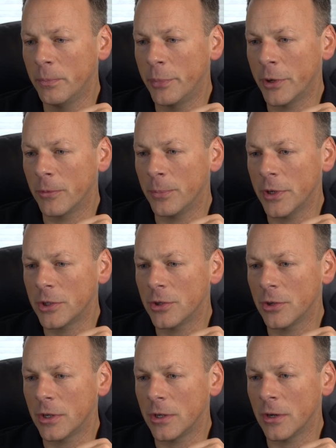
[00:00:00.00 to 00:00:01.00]
better
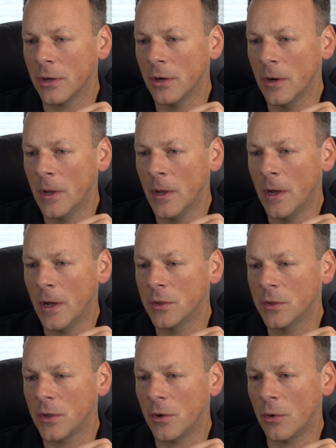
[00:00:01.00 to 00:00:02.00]
picture here.
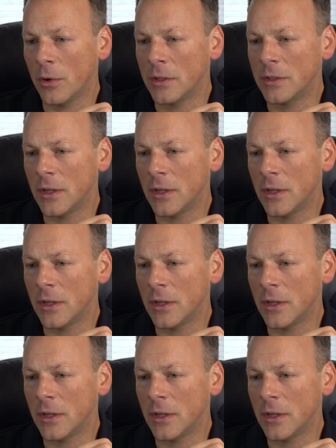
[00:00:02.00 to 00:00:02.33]
So it